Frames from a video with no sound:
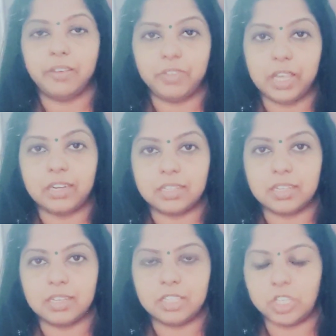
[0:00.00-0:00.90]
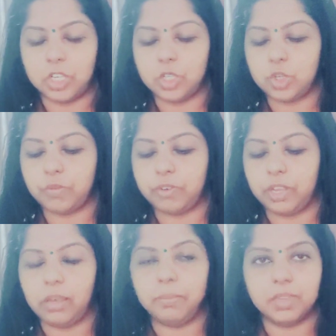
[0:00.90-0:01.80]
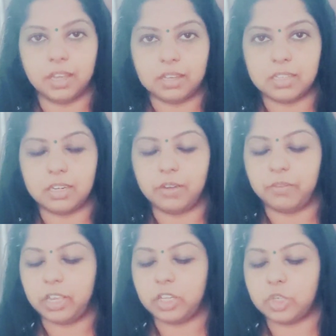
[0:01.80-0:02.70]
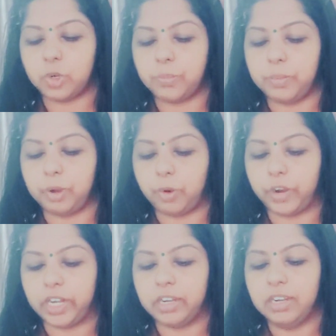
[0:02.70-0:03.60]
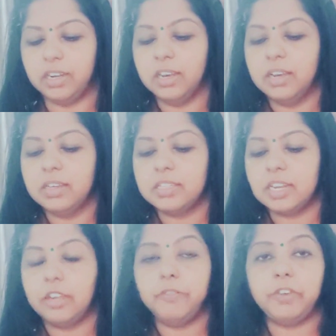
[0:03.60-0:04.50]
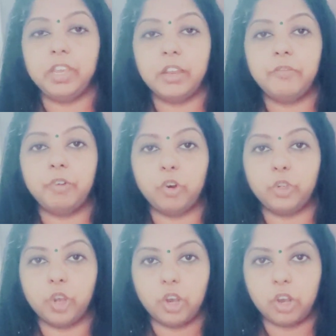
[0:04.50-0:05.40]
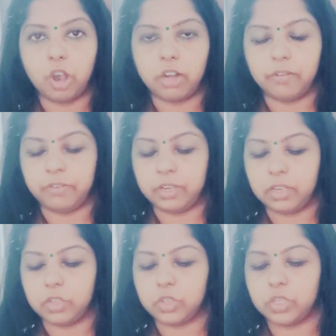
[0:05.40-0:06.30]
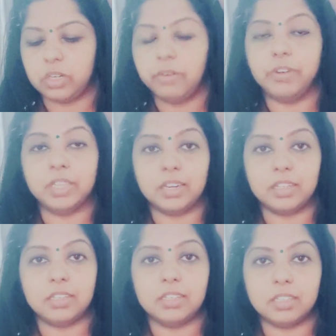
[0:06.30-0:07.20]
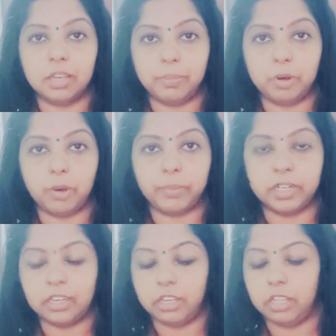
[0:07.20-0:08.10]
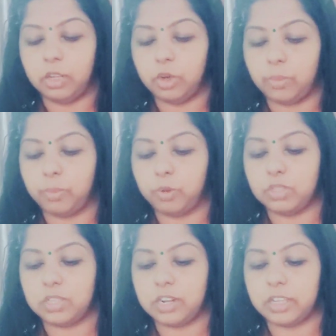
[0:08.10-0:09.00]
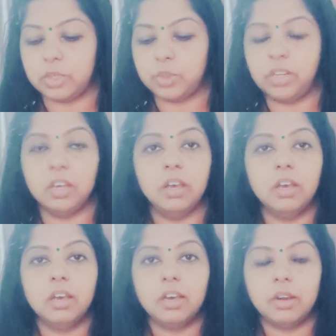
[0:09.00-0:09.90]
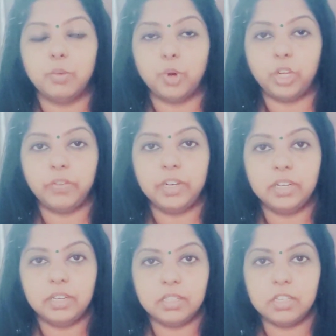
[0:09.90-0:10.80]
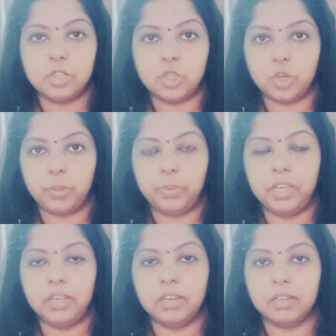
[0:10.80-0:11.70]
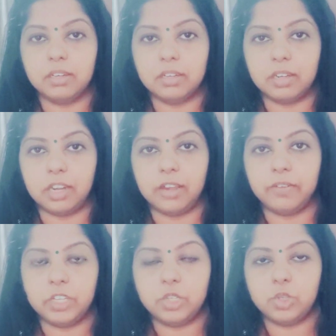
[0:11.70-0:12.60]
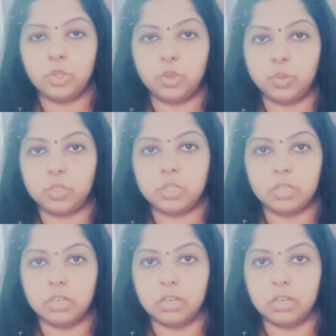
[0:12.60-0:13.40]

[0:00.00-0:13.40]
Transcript: if there is any change of name, that certificate should be provided. Certificate for your qualification, whether it is diploma, degree or postgraduate, whatever it is, it should be relevant to those